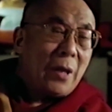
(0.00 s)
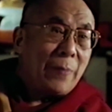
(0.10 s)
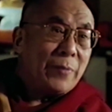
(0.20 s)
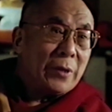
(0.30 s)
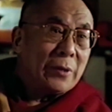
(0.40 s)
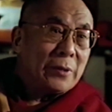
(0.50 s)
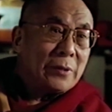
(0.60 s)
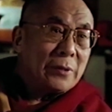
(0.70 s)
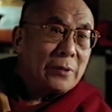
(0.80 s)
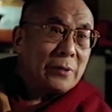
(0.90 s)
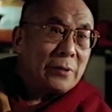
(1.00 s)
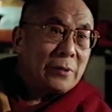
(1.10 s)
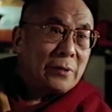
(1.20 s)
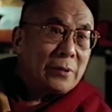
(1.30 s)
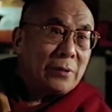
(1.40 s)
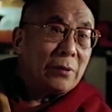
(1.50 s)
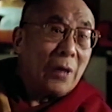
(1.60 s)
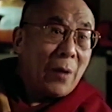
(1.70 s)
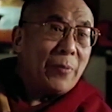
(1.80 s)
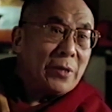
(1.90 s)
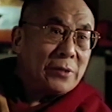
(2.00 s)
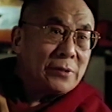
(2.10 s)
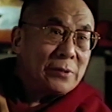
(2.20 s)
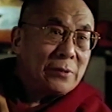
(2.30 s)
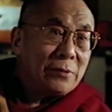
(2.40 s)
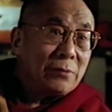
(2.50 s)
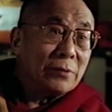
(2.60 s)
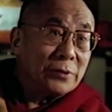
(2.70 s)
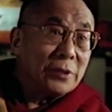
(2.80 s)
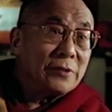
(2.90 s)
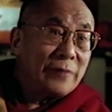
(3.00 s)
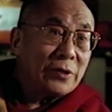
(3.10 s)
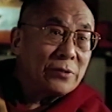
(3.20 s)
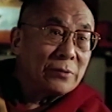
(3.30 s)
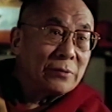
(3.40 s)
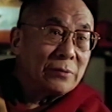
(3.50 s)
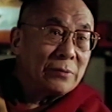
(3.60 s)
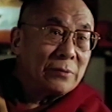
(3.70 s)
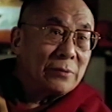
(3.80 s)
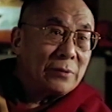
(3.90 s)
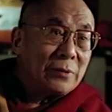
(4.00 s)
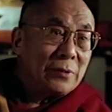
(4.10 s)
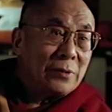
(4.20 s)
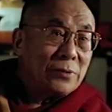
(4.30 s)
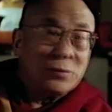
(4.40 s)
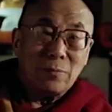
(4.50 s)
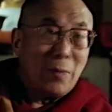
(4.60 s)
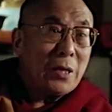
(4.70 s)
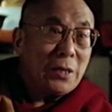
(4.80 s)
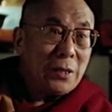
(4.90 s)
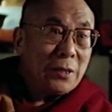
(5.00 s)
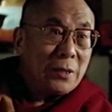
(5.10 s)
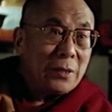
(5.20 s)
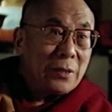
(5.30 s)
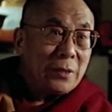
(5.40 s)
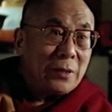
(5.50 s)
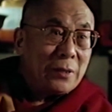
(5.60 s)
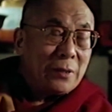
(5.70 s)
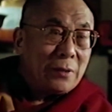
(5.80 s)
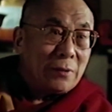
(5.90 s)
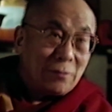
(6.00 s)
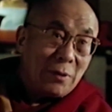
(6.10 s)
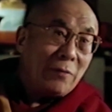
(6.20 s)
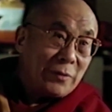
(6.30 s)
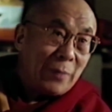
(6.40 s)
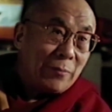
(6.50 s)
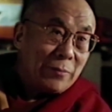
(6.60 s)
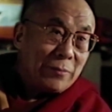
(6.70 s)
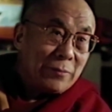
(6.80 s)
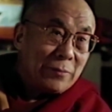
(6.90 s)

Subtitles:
happier, or happiness, or satisfaction. So money, one of them.